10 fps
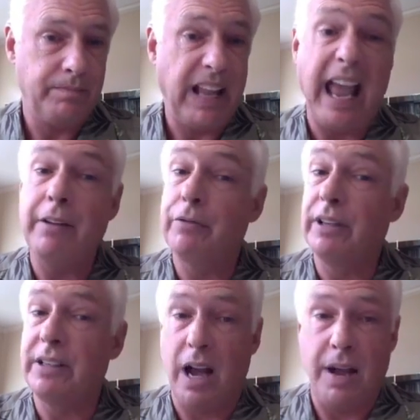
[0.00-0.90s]
Every
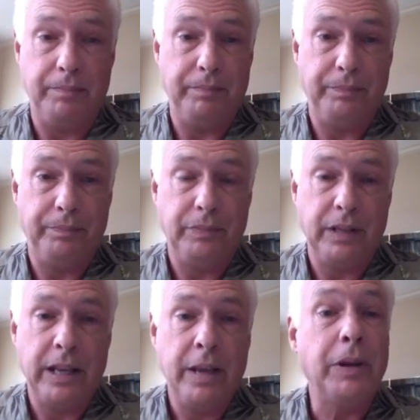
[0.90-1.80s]
time.
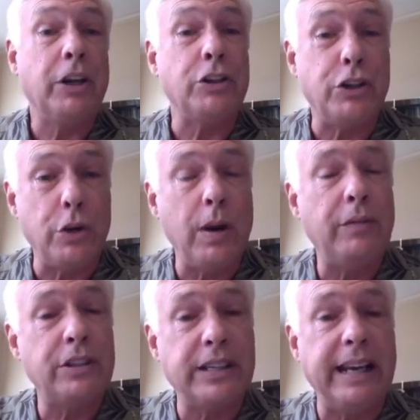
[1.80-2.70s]
Because do you
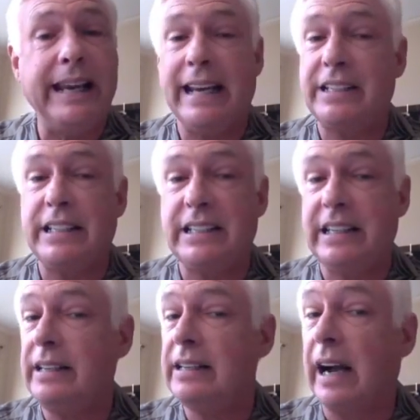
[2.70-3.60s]
ever say
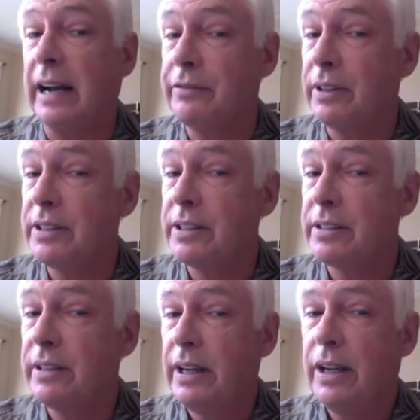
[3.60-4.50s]
SEC conference?
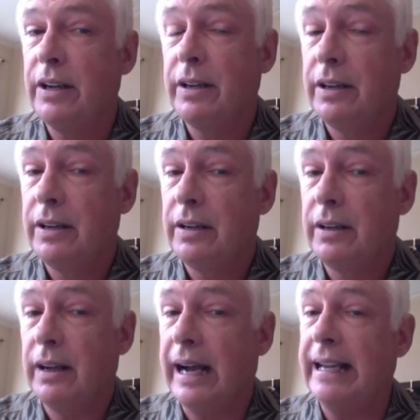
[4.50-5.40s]

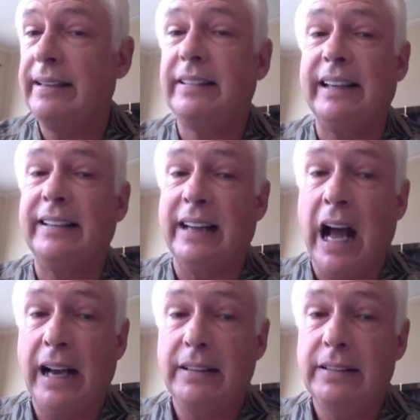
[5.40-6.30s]
I think
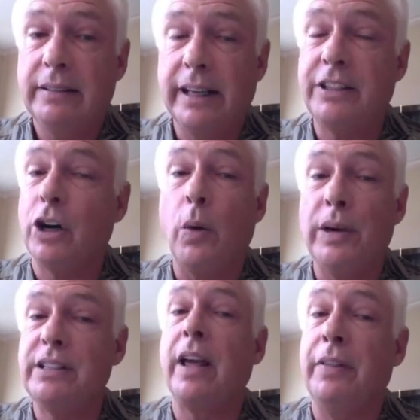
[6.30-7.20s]
not. It's
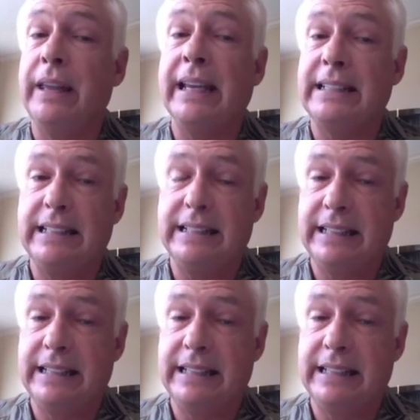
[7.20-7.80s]
always the SEC.